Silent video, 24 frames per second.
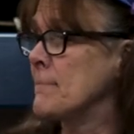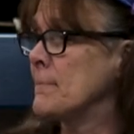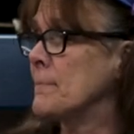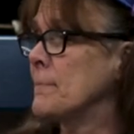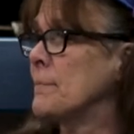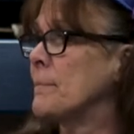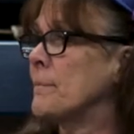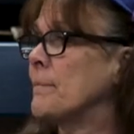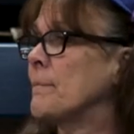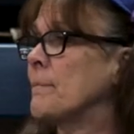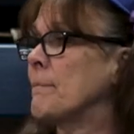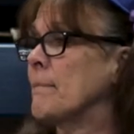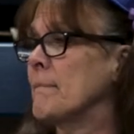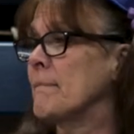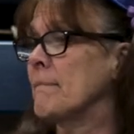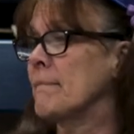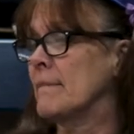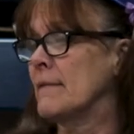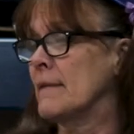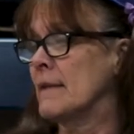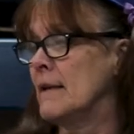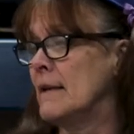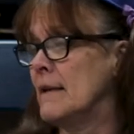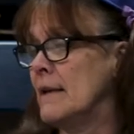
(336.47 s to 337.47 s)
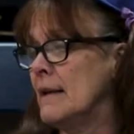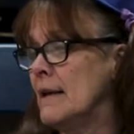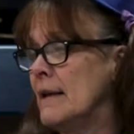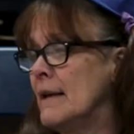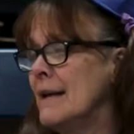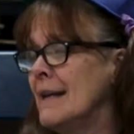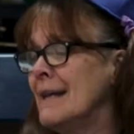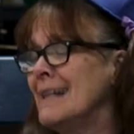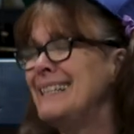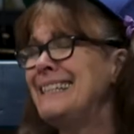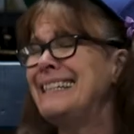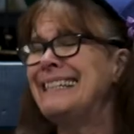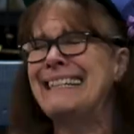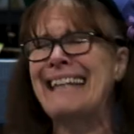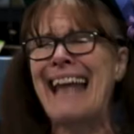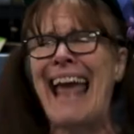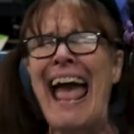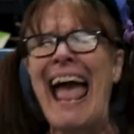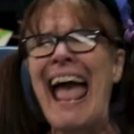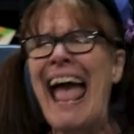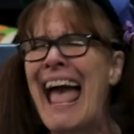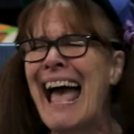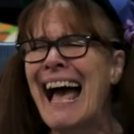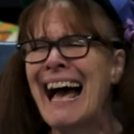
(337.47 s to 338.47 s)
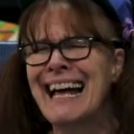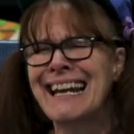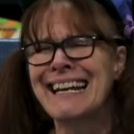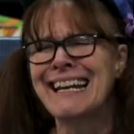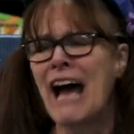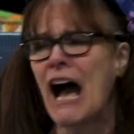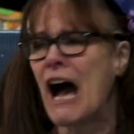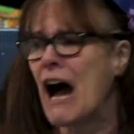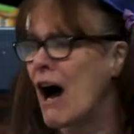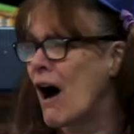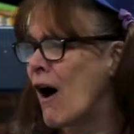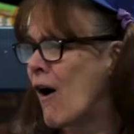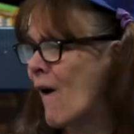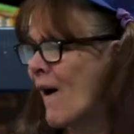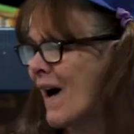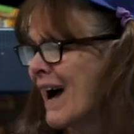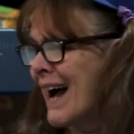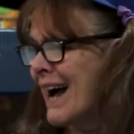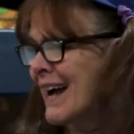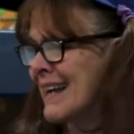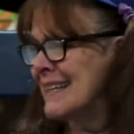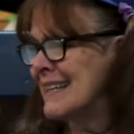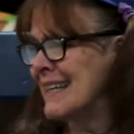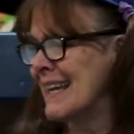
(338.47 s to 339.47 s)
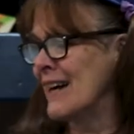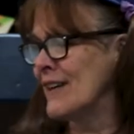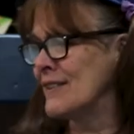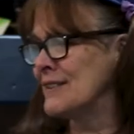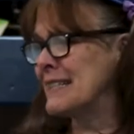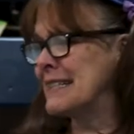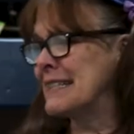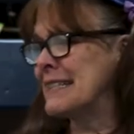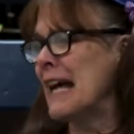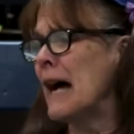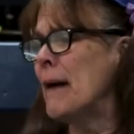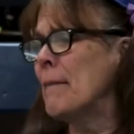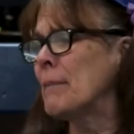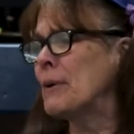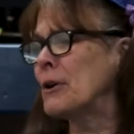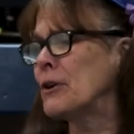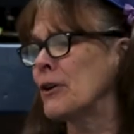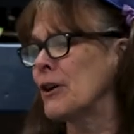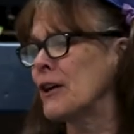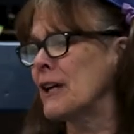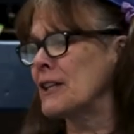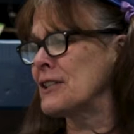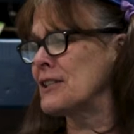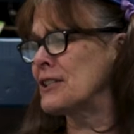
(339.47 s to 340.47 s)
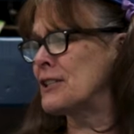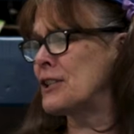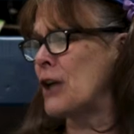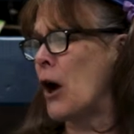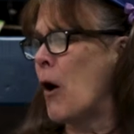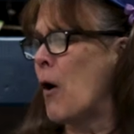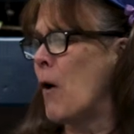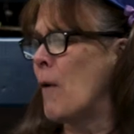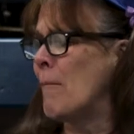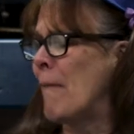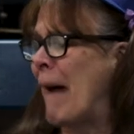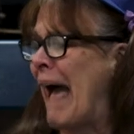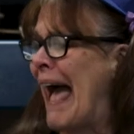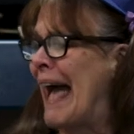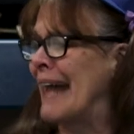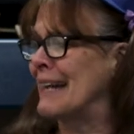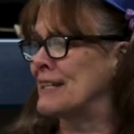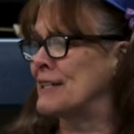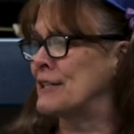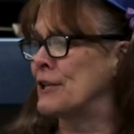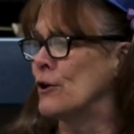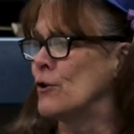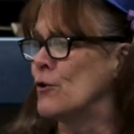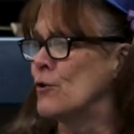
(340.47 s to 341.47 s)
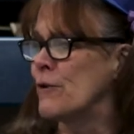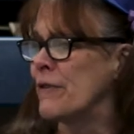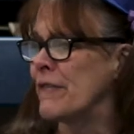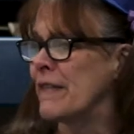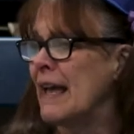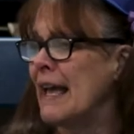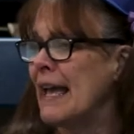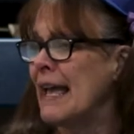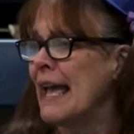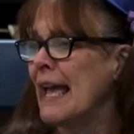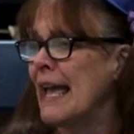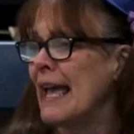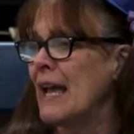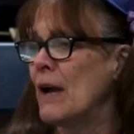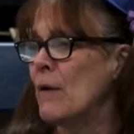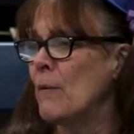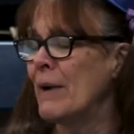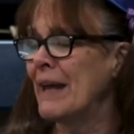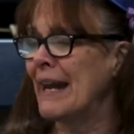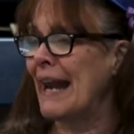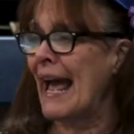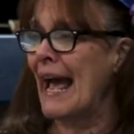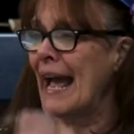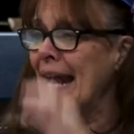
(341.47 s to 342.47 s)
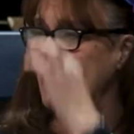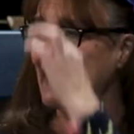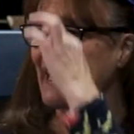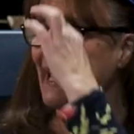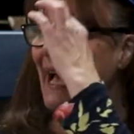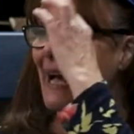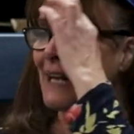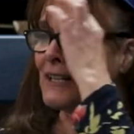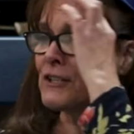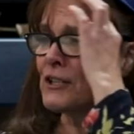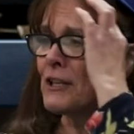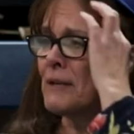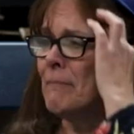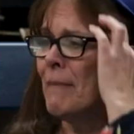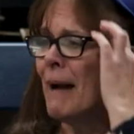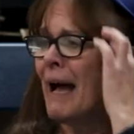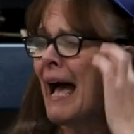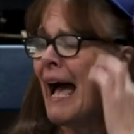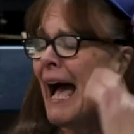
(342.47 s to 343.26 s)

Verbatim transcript: Dad, oh, I yelled, some crook stole my tooth, and when I catch him,